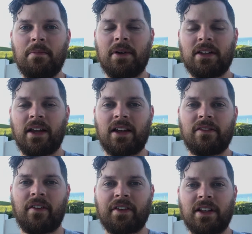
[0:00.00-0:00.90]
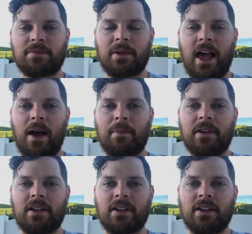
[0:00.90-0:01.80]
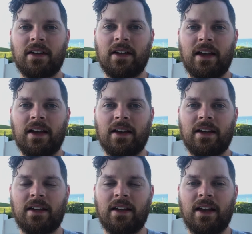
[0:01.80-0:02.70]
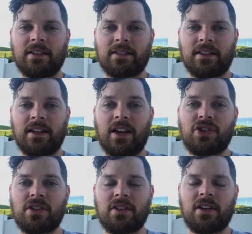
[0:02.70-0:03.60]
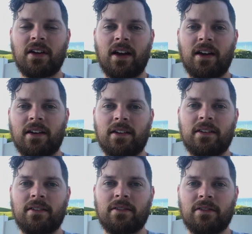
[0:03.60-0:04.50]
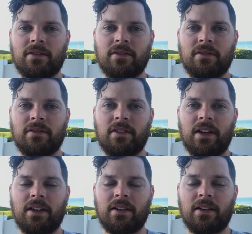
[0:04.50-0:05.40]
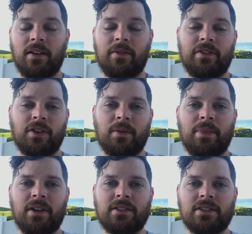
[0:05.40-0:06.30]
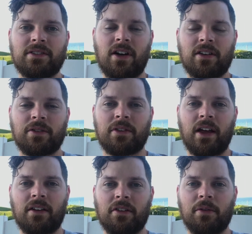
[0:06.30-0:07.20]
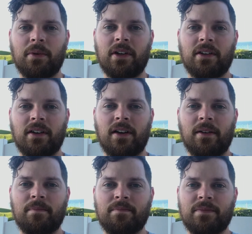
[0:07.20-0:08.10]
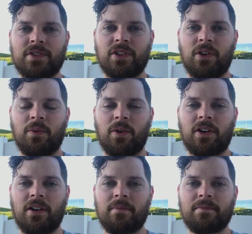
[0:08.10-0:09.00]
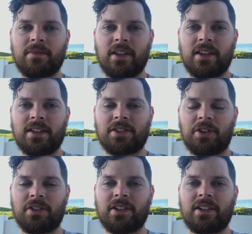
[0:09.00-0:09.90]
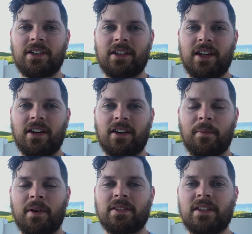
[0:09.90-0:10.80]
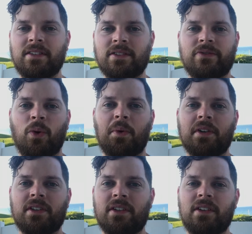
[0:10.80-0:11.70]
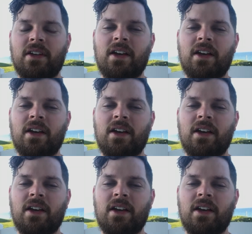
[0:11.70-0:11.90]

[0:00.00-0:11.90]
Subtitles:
But in light of everything that's been happening as a nation, I feel compelled to talk through that a little bit. So I woke up. It's early here. I'm going to send this forward to